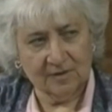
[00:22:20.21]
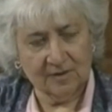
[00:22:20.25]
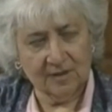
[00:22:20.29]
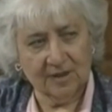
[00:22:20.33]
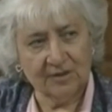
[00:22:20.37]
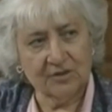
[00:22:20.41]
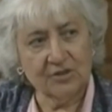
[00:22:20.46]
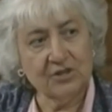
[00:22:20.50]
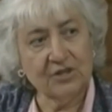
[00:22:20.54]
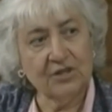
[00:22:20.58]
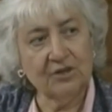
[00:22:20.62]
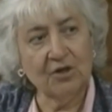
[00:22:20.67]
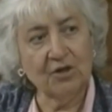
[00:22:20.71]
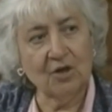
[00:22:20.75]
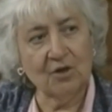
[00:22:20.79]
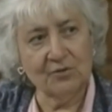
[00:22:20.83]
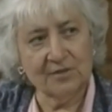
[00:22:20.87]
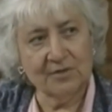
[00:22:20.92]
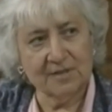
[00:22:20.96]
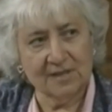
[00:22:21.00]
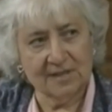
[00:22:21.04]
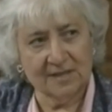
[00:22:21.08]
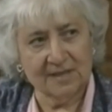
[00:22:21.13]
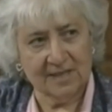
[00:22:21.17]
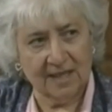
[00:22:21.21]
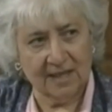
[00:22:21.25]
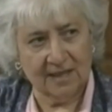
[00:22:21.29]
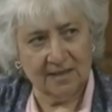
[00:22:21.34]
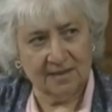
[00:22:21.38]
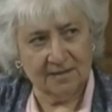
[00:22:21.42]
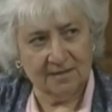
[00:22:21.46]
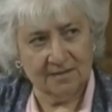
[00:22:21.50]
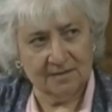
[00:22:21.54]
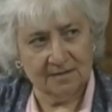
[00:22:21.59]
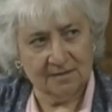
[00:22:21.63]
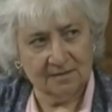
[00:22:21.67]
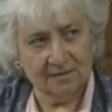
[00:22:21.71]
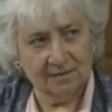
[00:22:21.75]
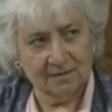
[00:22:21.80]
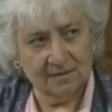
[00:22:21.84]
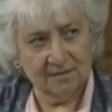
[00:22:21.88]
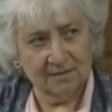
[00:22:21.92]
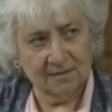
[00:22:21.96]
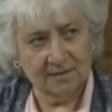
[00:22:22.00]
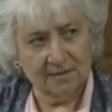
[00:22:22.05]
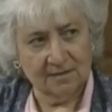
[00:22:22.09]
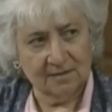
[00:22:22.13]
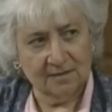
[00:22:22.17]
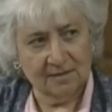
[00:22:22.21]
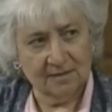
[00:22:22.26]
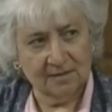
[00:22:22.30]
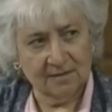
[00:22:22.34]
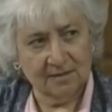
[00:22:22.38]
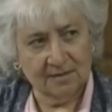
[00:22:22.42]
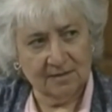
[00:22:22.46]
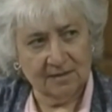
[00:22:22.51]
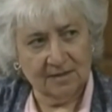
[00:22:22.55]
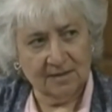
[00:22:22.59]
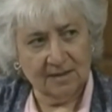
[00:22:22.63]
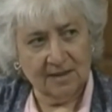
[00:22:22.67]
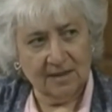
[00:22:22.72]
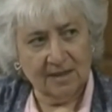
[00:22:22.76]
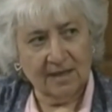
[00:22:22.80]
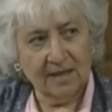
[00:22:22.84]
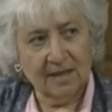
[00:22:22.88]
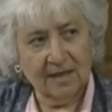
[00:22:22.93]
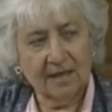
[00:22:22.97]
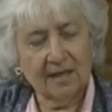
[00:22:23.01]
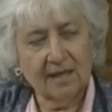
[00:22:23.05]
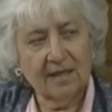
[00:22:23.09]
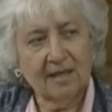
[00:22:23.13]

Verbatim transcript: is and there going to be the one? Date. Why is there going to be a miracle?